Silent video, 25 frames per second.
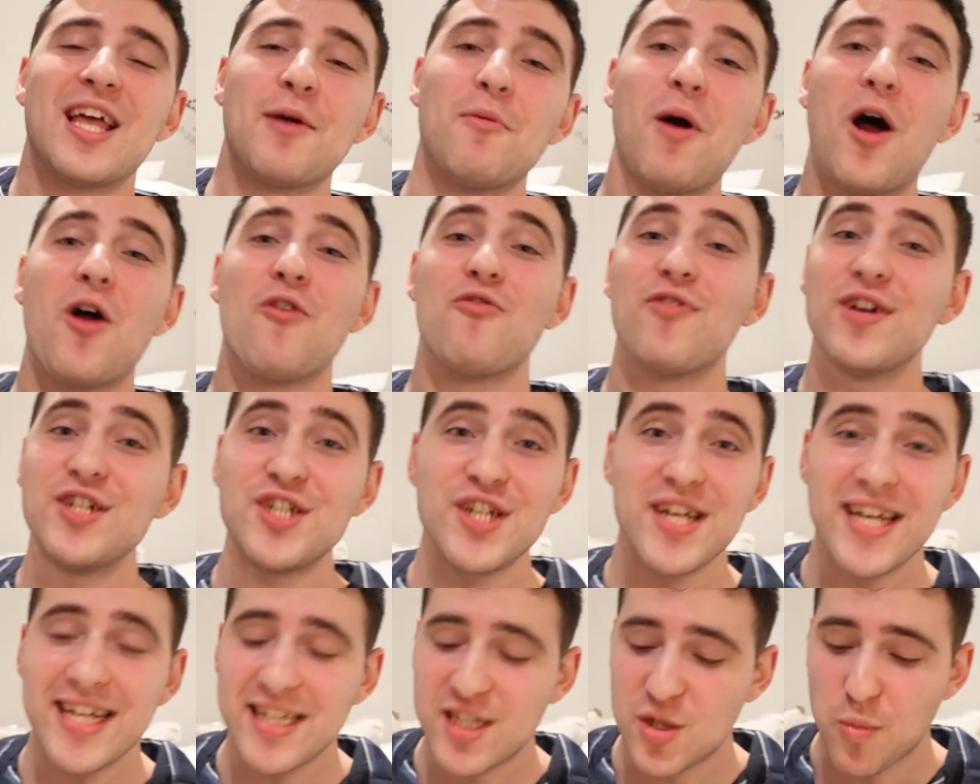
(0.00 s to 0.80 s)
They were
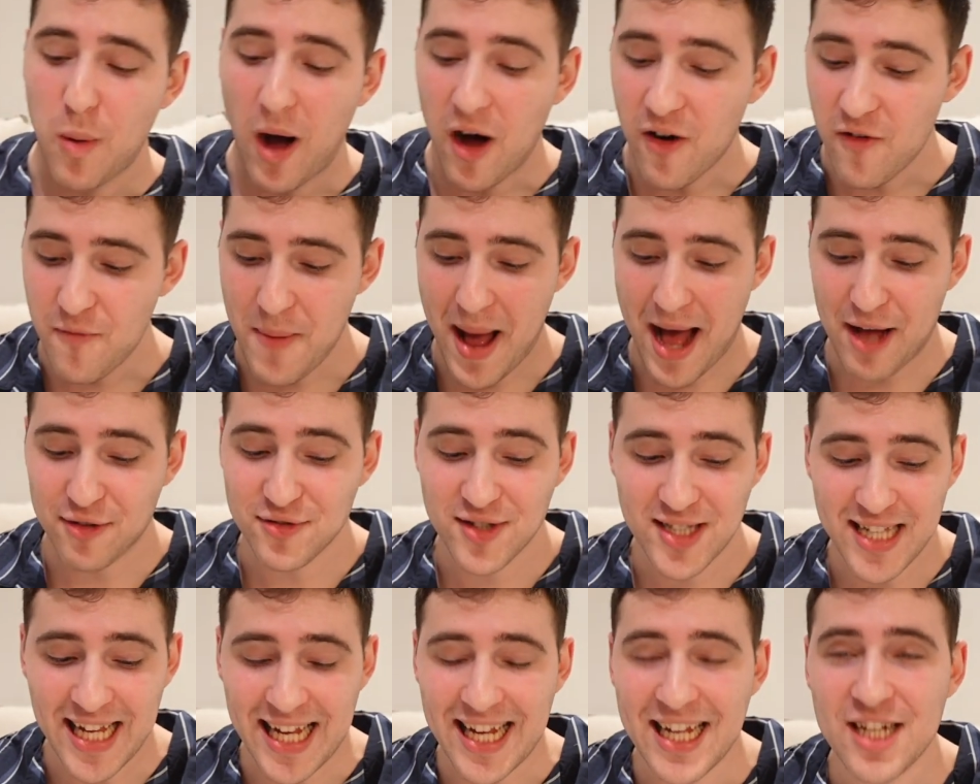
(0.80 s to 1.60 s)
originally
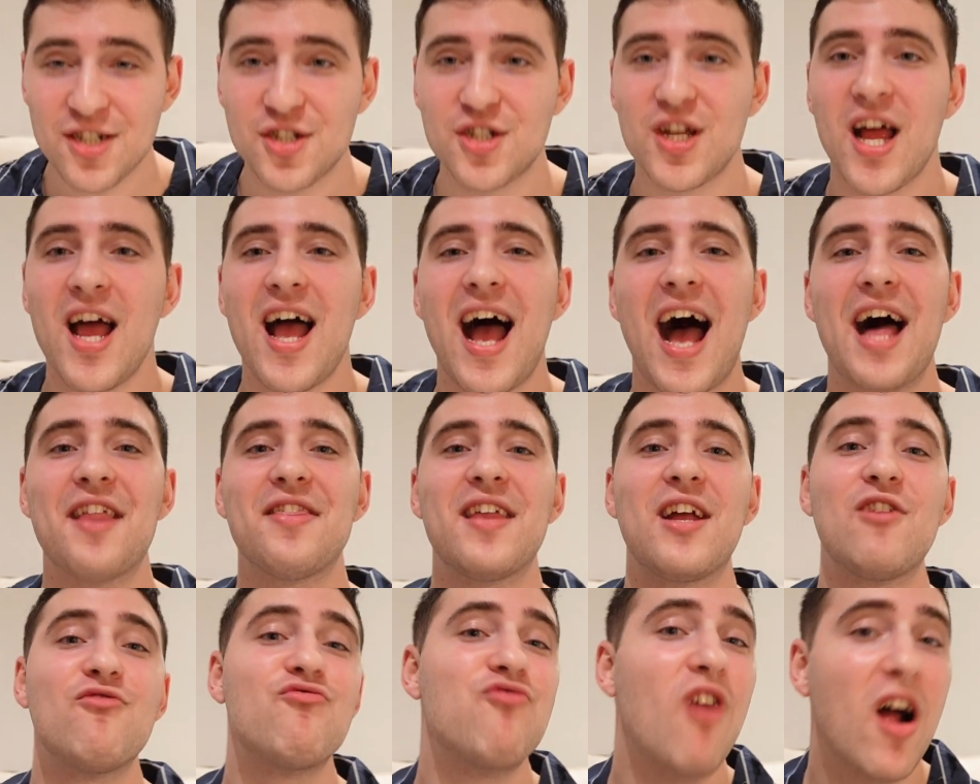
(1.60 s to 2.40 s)
£12 each
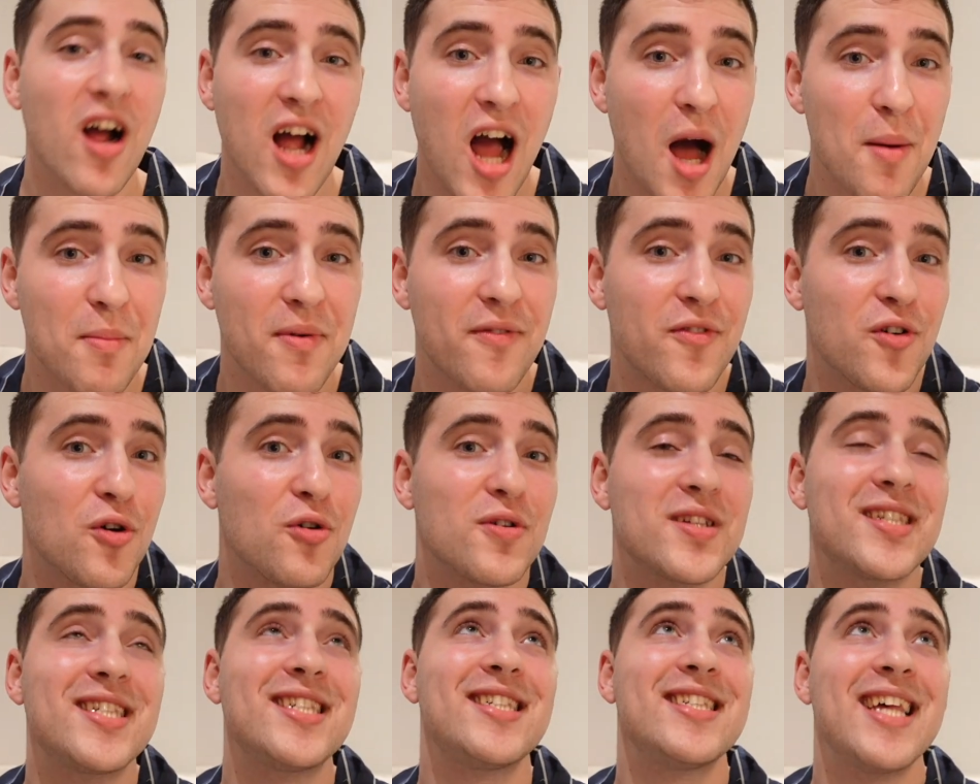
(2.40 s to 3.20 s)
and they rung up
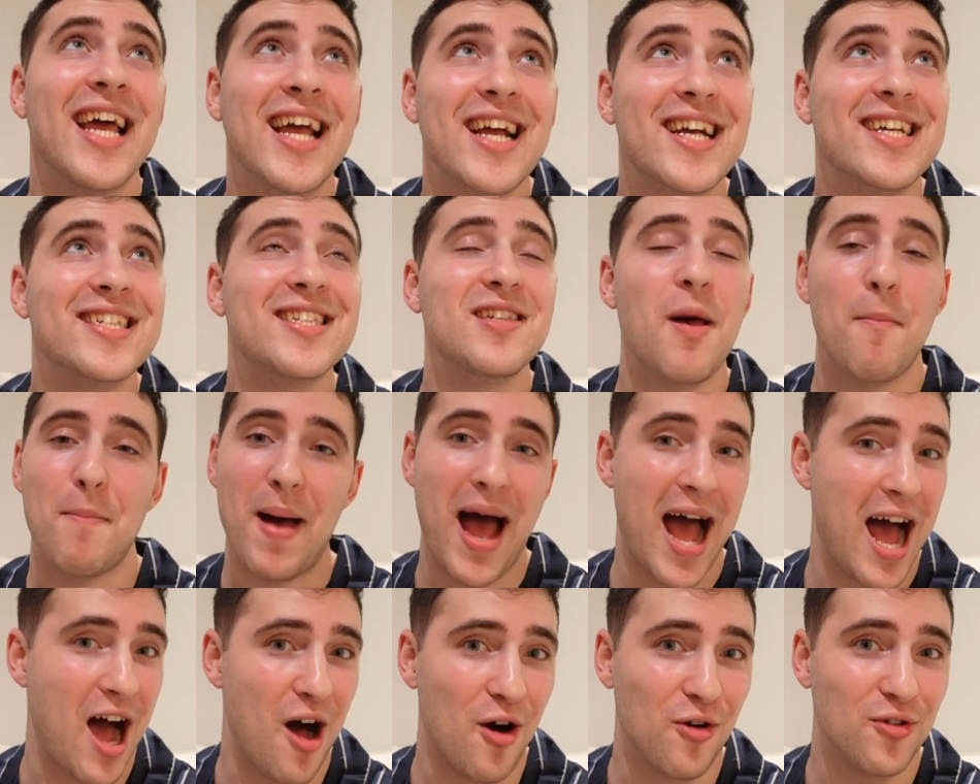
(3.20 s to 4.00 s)
for
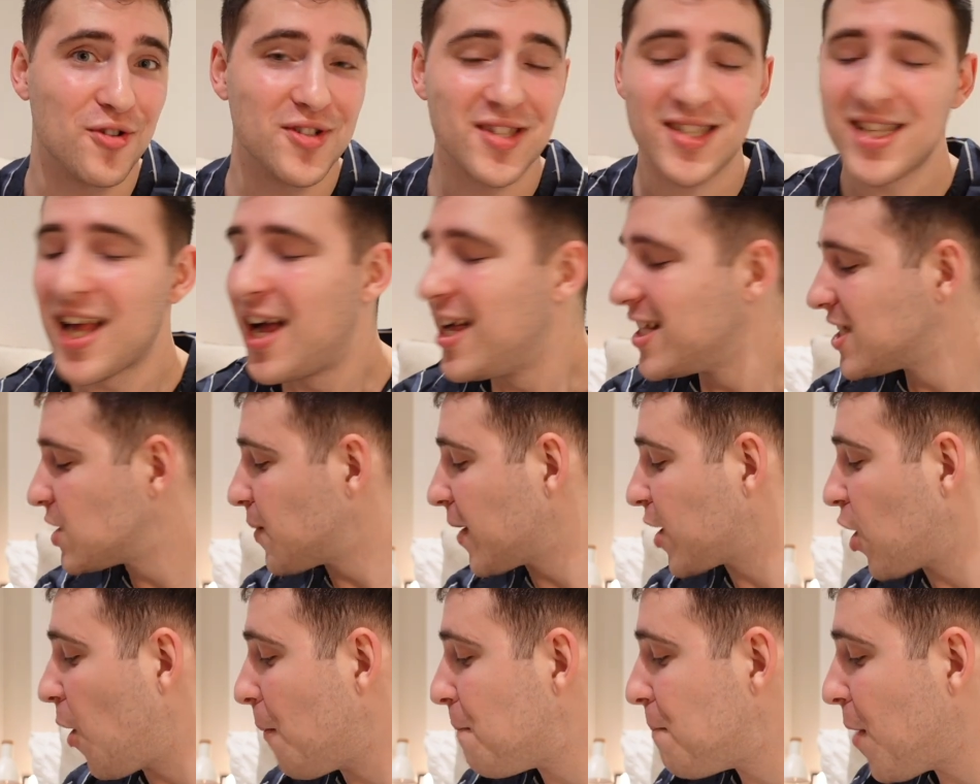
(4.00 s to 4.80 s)
£6.
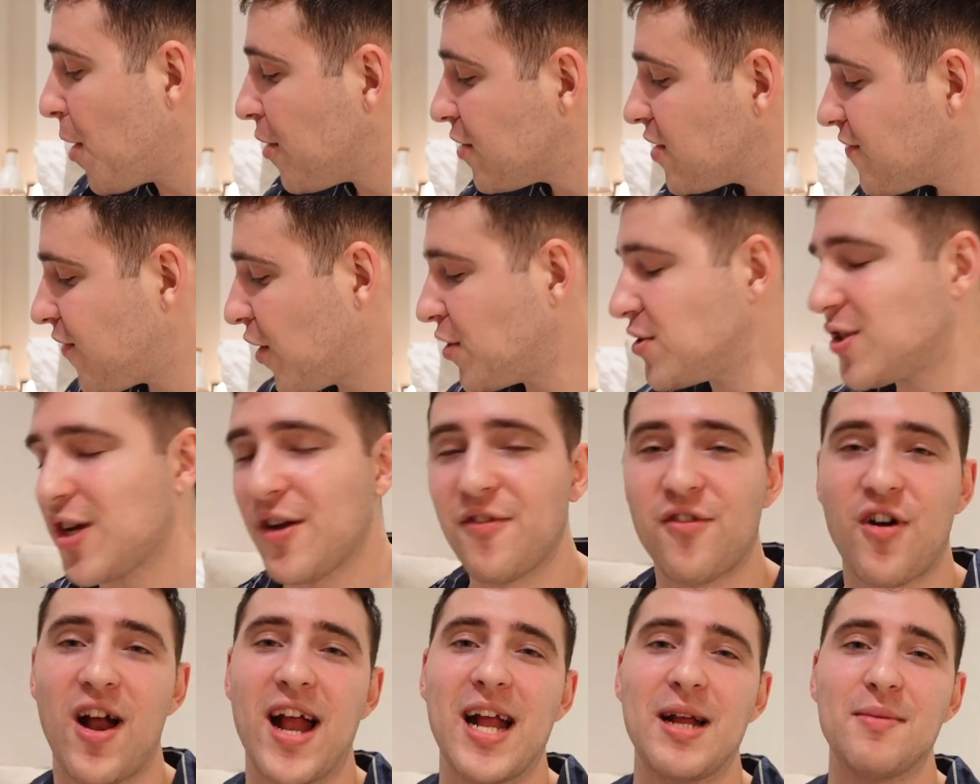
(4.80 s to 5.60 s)
So I got both
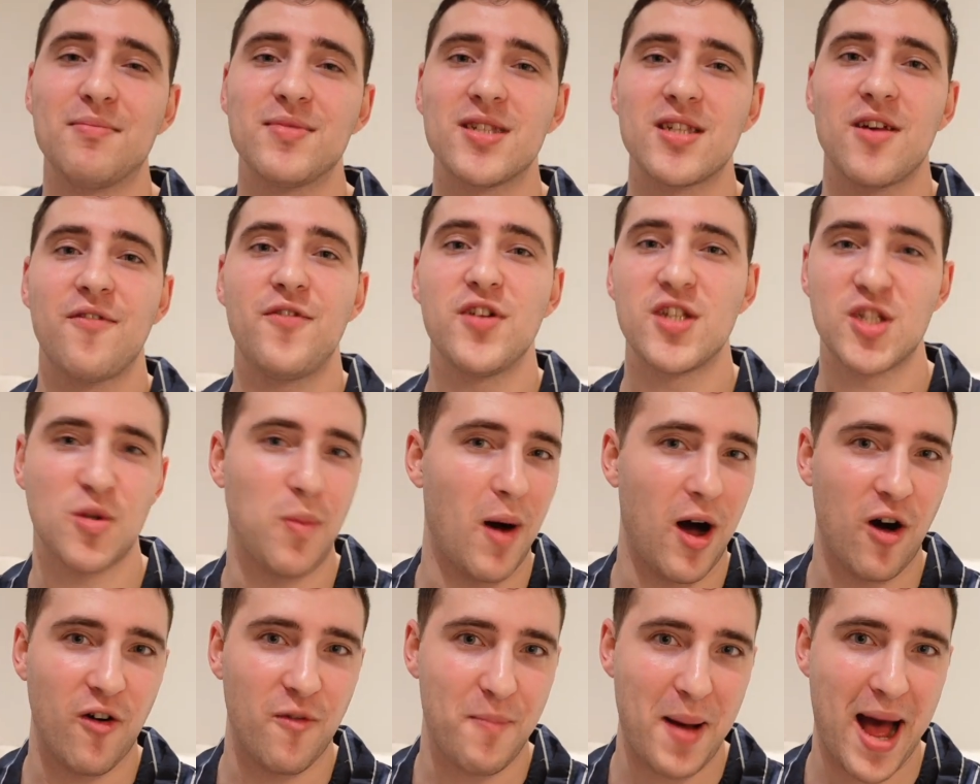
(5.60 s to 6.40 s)
photo frames for
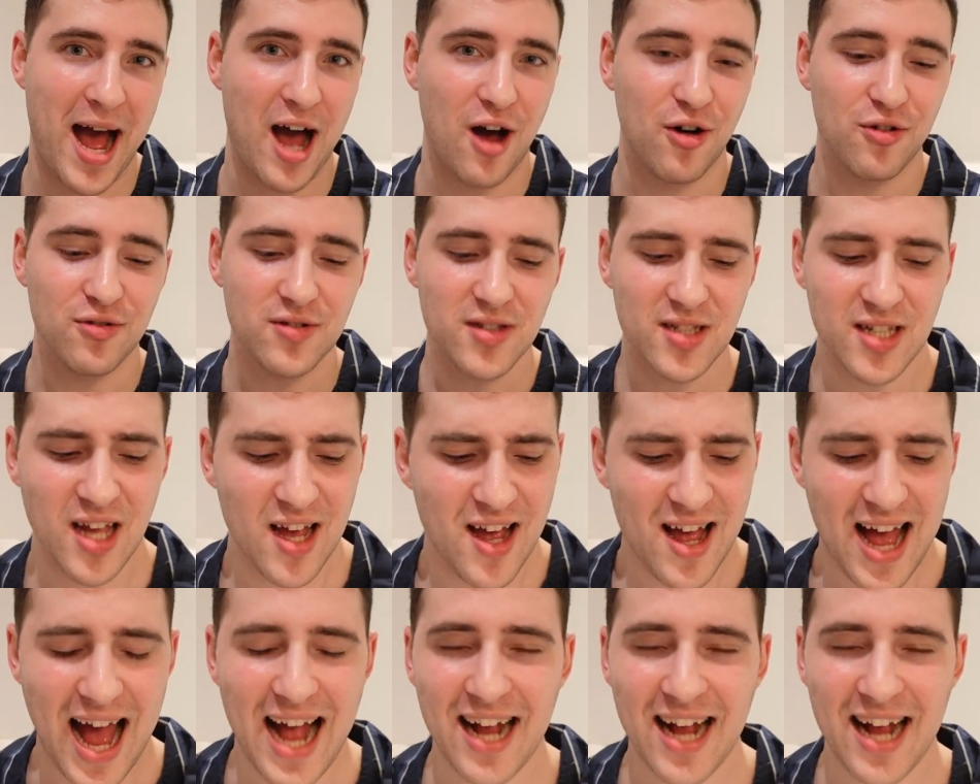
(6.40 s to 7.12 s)
£12.